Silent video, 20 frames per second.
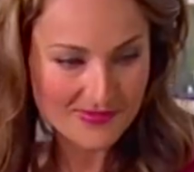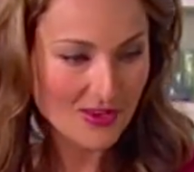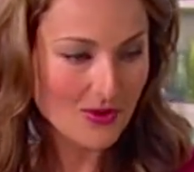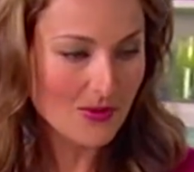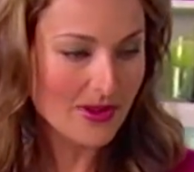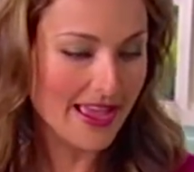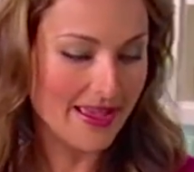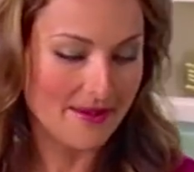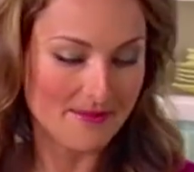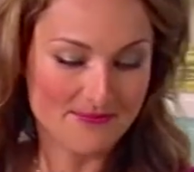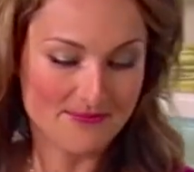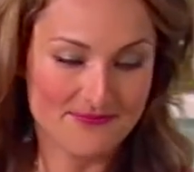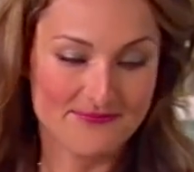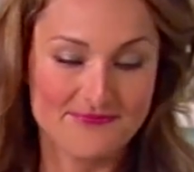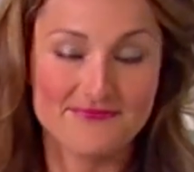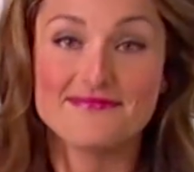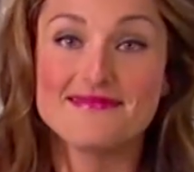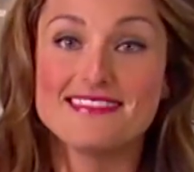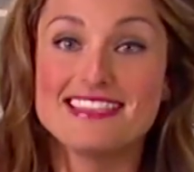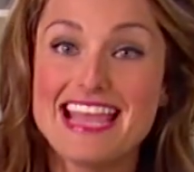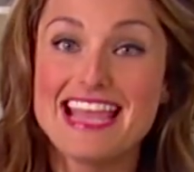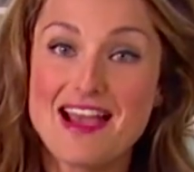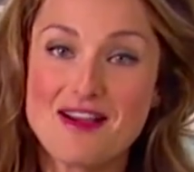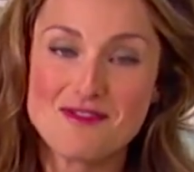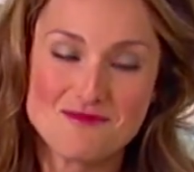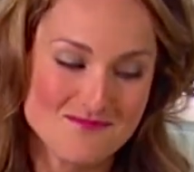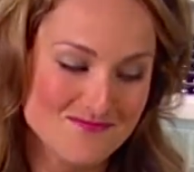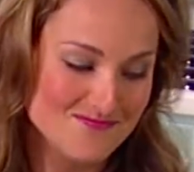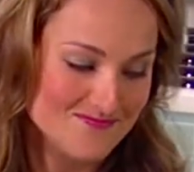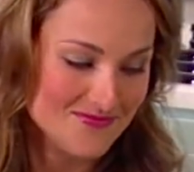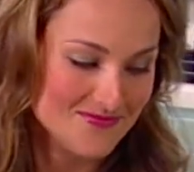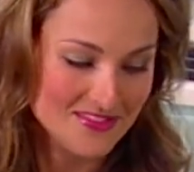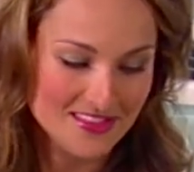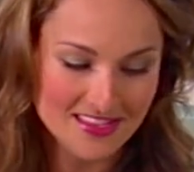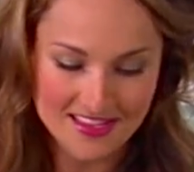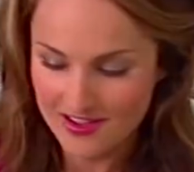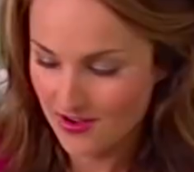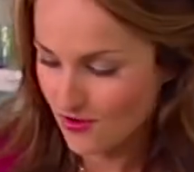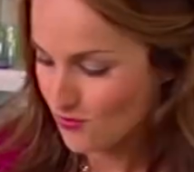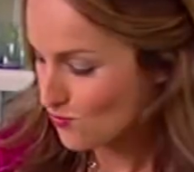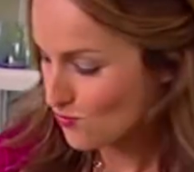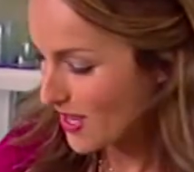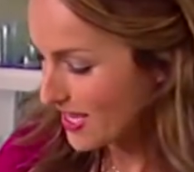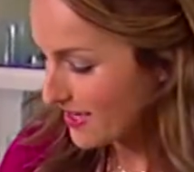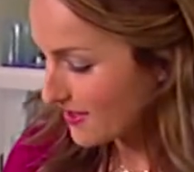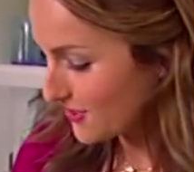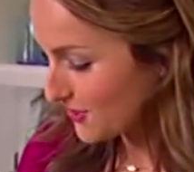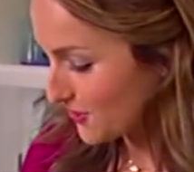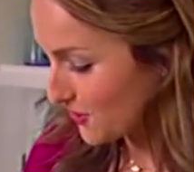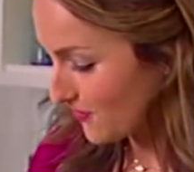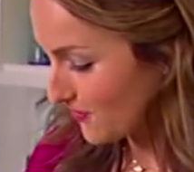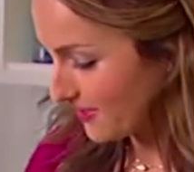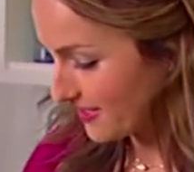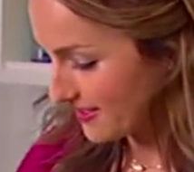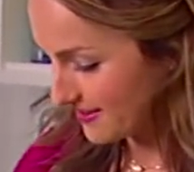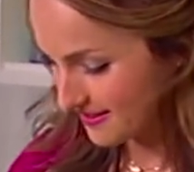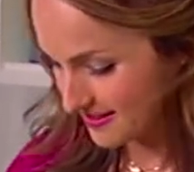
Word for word: Okay, now, ready to serve it.